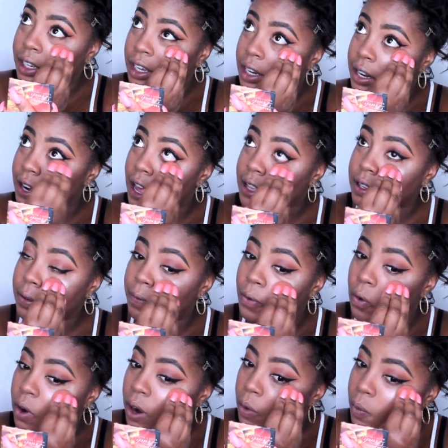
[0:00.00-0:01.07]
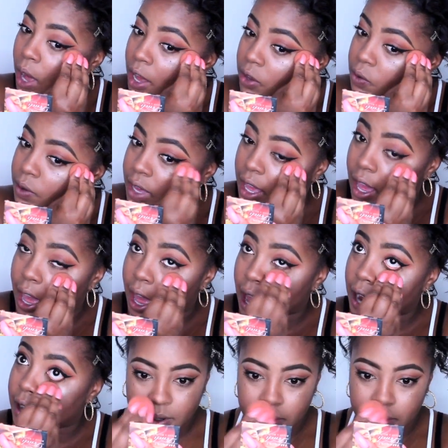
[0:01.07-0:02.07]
Get it at Sephora while you can.